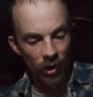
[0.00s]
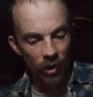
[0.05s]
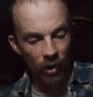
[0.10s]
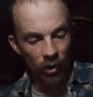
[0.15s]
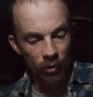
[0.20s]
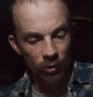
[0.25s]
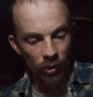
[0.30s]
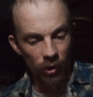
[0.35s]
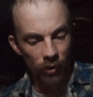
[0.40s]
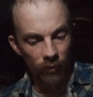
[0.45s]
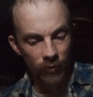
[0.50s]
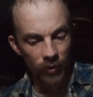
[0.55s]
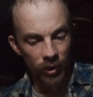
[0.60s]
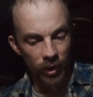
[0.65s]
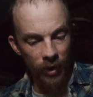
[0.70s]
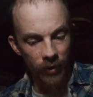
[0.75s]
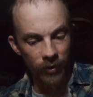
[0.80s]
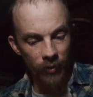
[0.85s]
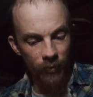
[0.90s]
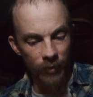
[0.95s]
or over
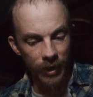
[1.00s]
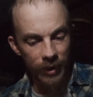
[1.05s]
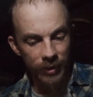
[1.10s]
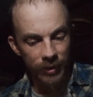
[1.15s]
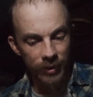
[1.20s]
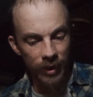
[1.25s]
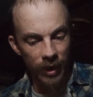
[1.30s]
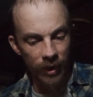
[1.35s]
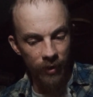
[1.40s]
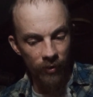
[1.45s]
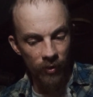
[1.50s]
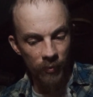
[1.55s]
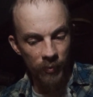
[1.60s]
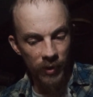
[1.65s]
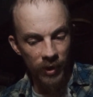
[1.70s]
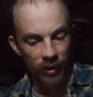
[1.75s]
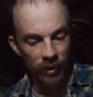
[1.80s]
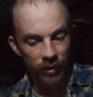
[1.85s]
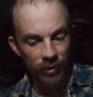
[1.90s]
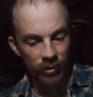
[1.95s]
on the white side of the
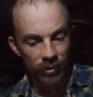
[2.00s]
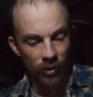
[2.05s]
park